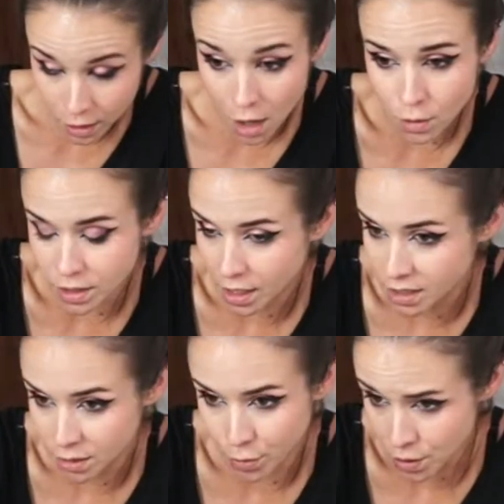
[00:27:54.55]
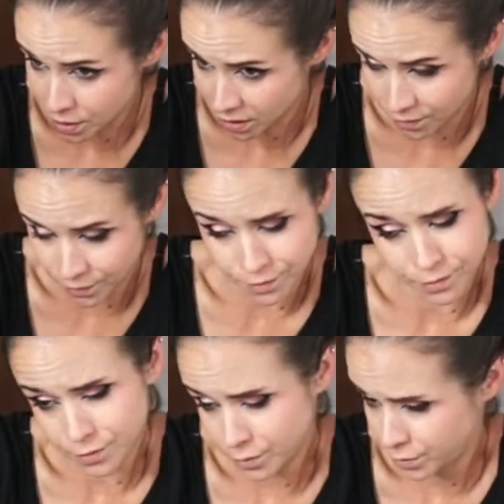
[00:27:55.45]
Goats, I suppose, if
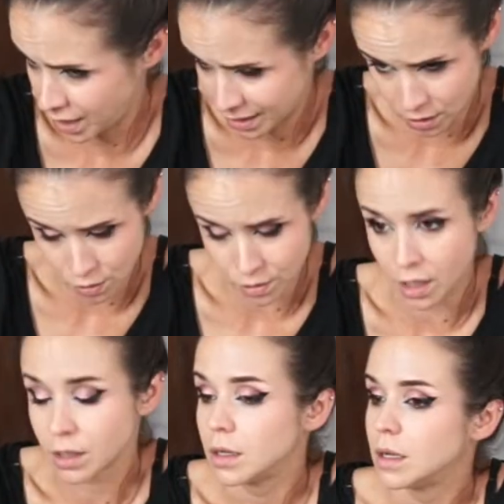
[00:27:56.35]
that's your thing.